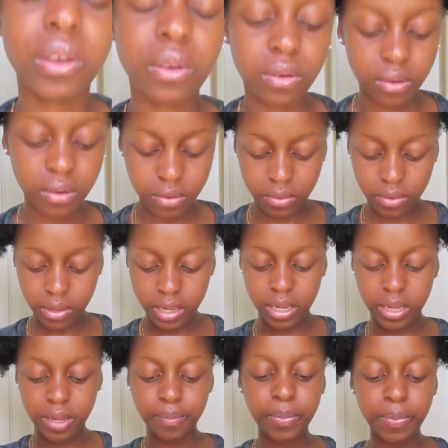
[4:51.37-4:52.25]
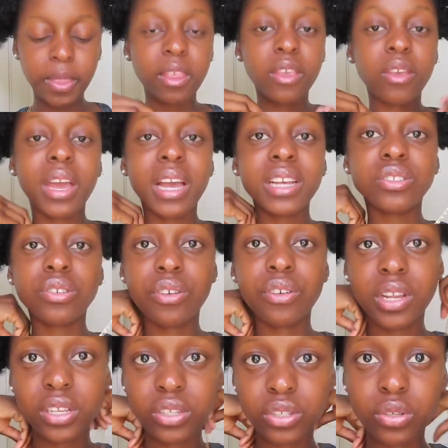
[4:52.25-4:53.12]
god, okay, you guys
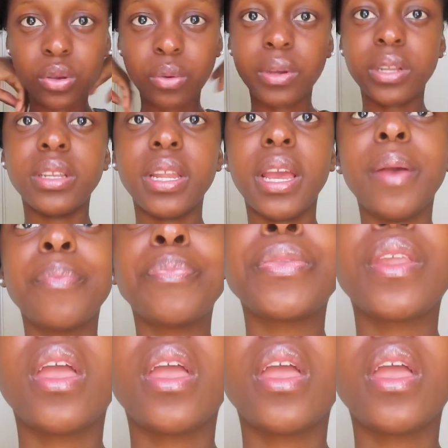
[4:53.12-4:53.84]
already saw it, ne?